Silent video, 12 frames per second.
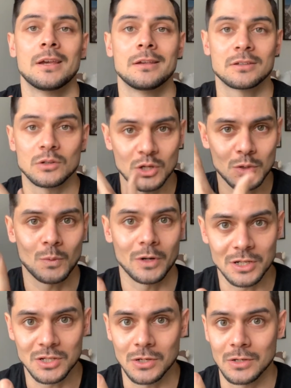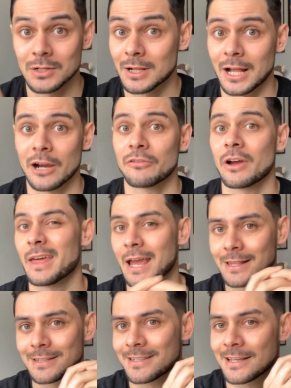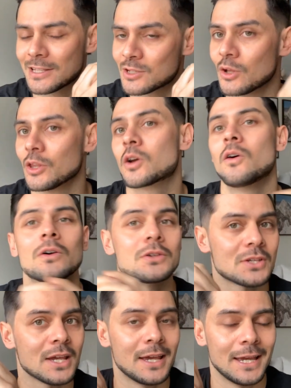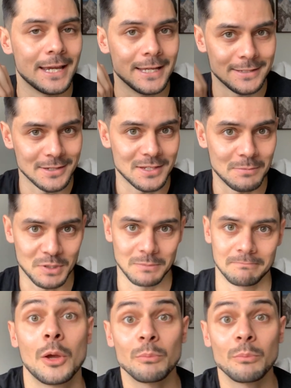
So just wanted to clarify that. It's not the cause, it's a symptom.